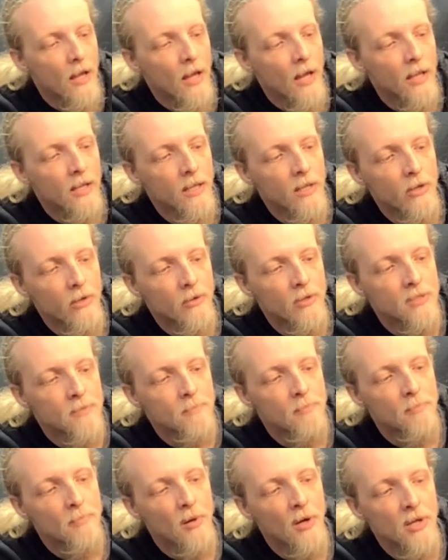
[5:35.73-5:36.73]
And then you just
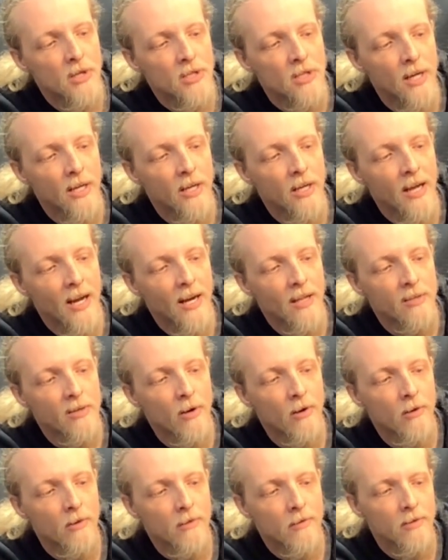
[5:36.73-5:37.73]
push and you kind of
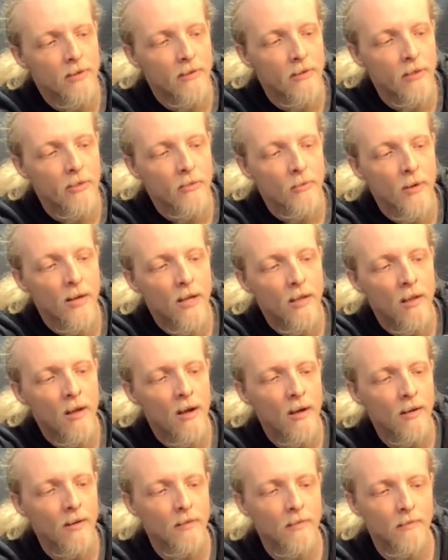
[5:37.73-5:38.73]
turn to the 3
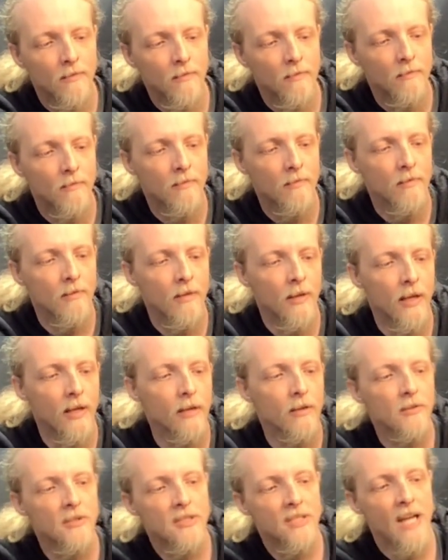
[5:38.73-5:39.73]
o'clock. And
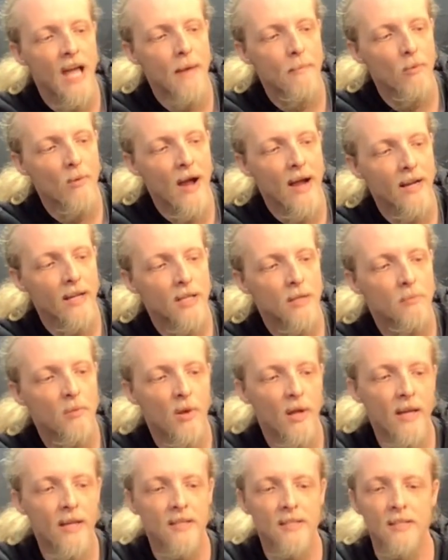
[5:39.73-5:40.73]
it'll snap right into
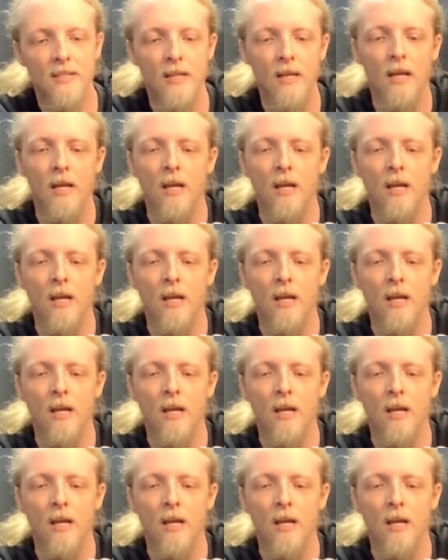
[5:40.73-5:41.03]
place.